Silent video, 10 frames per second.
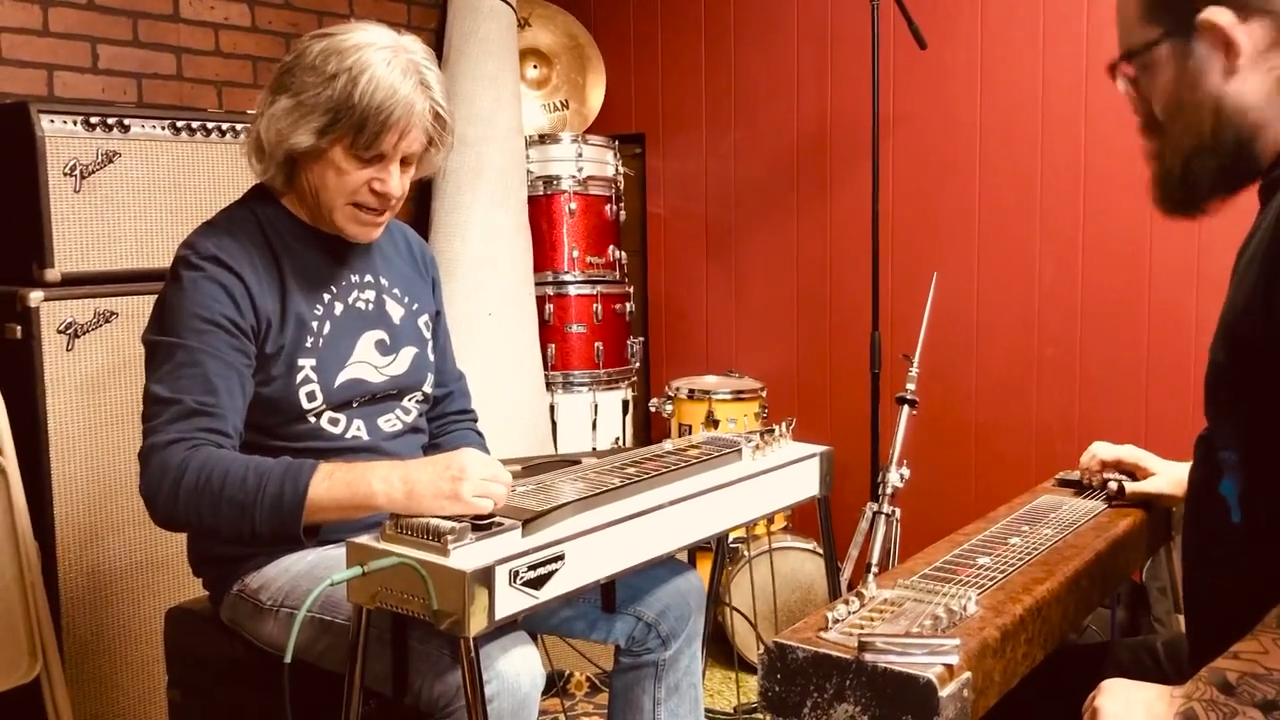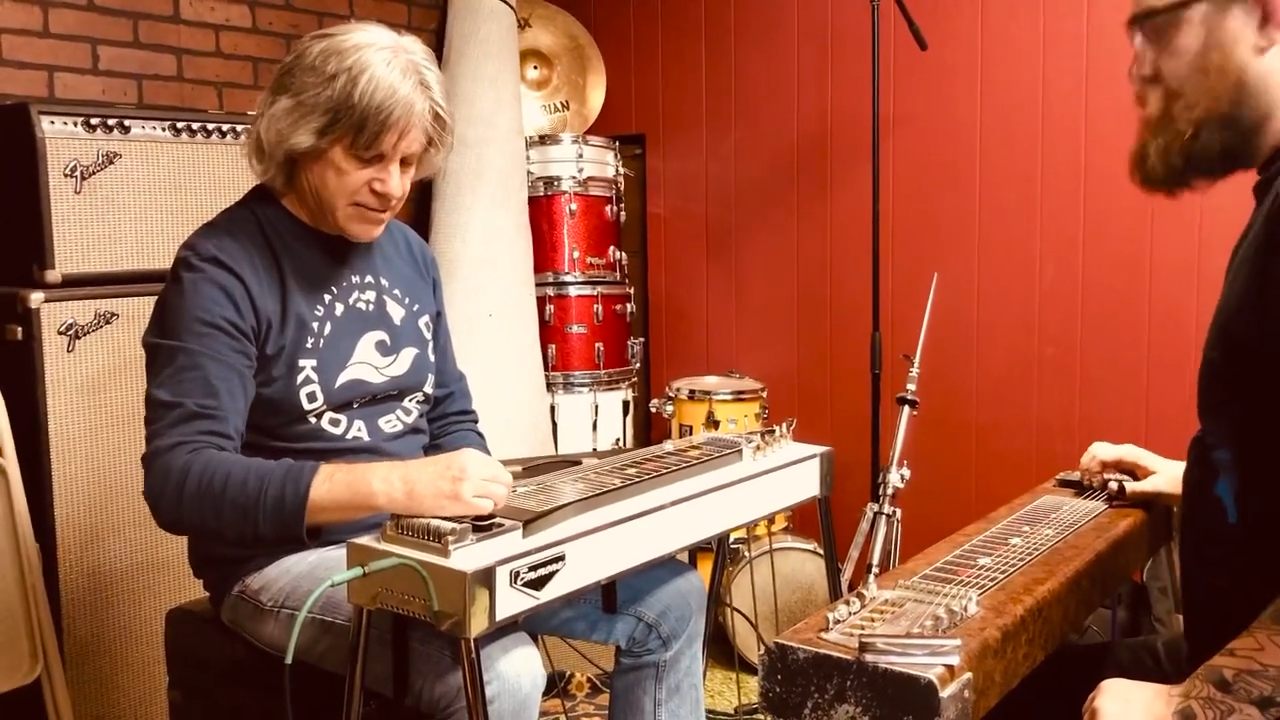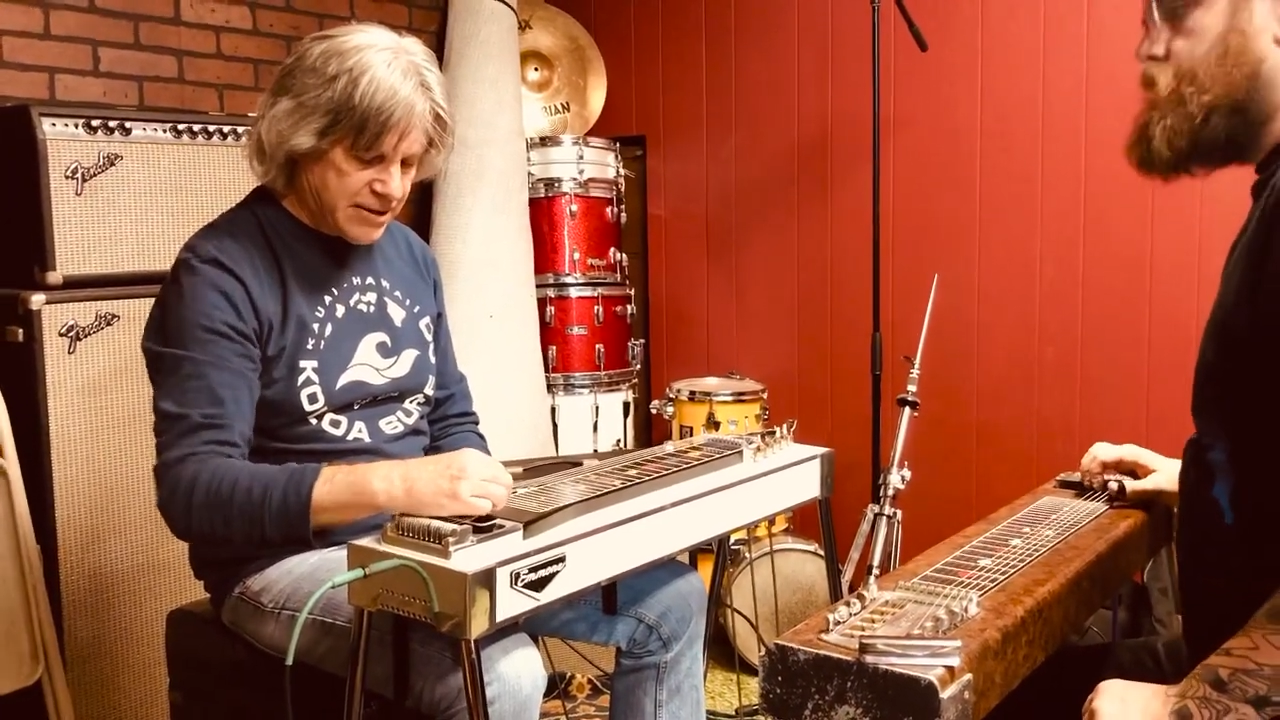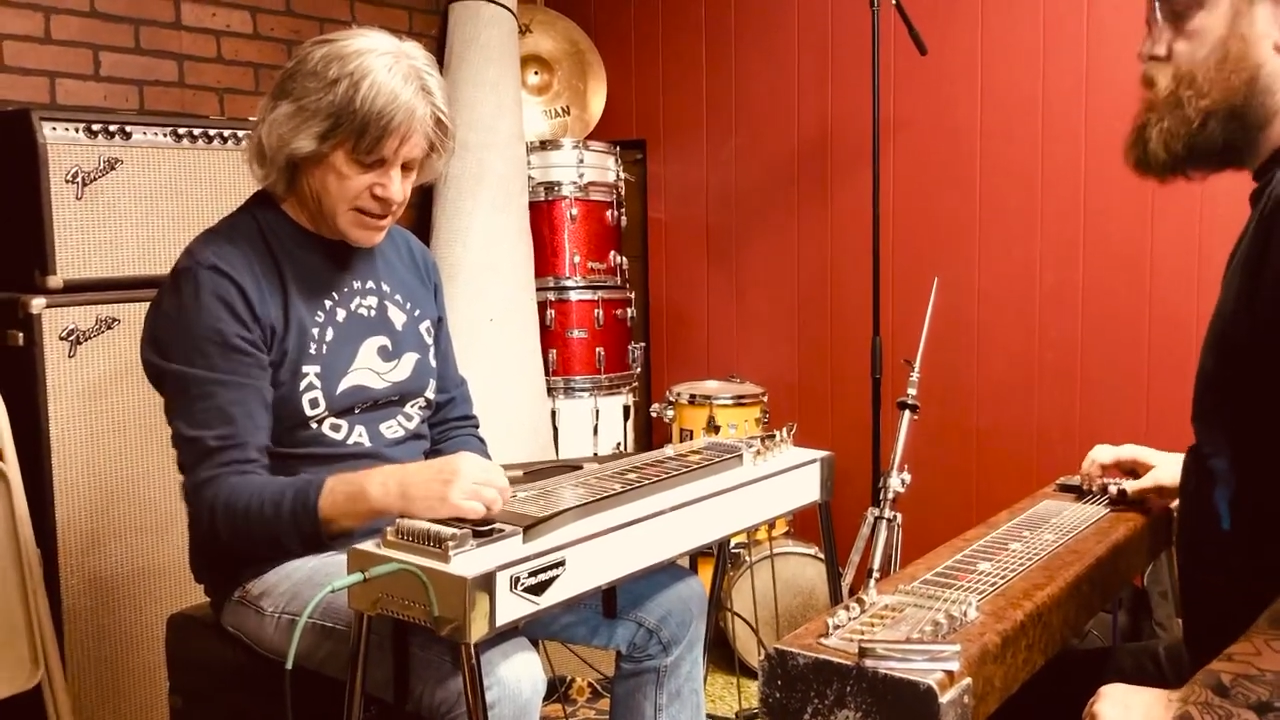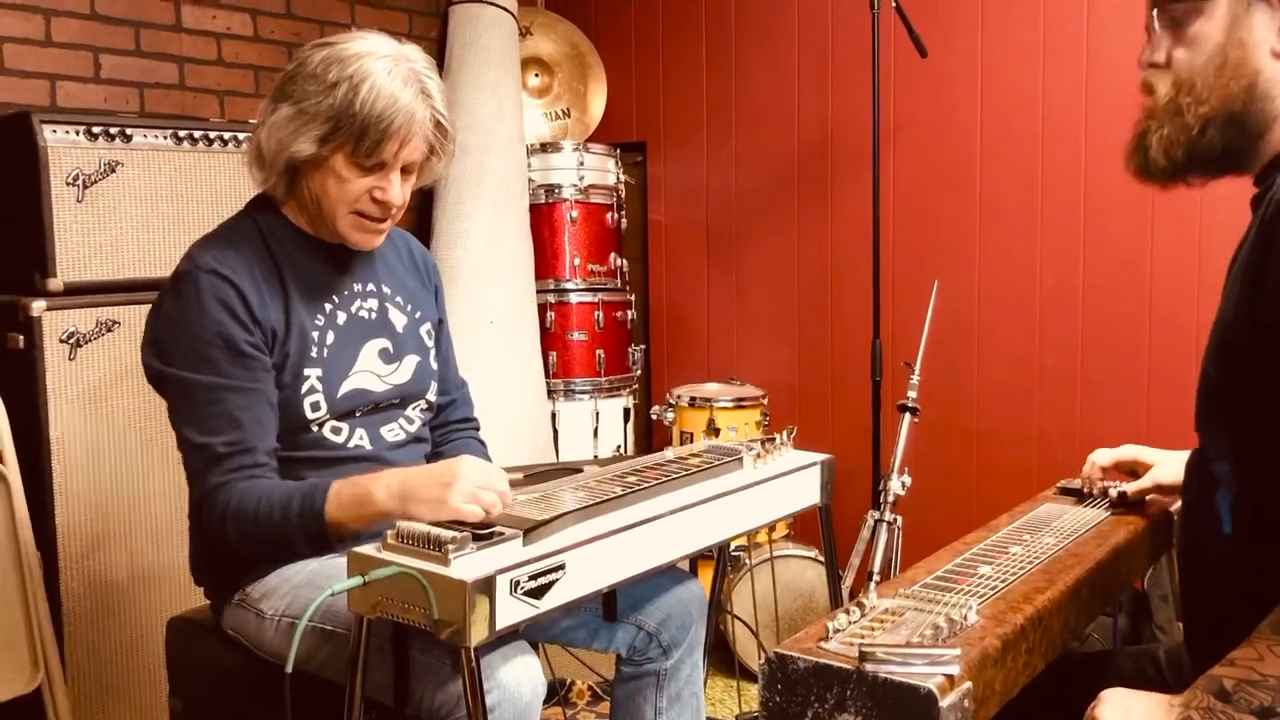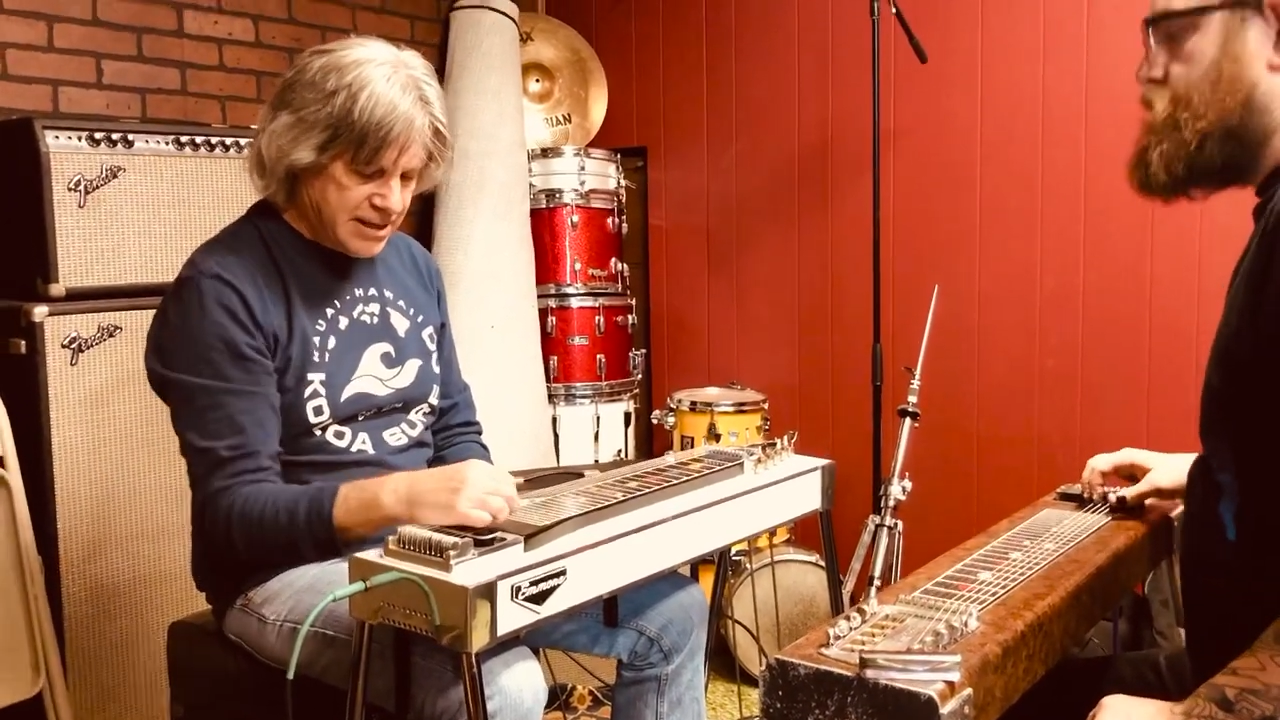correct.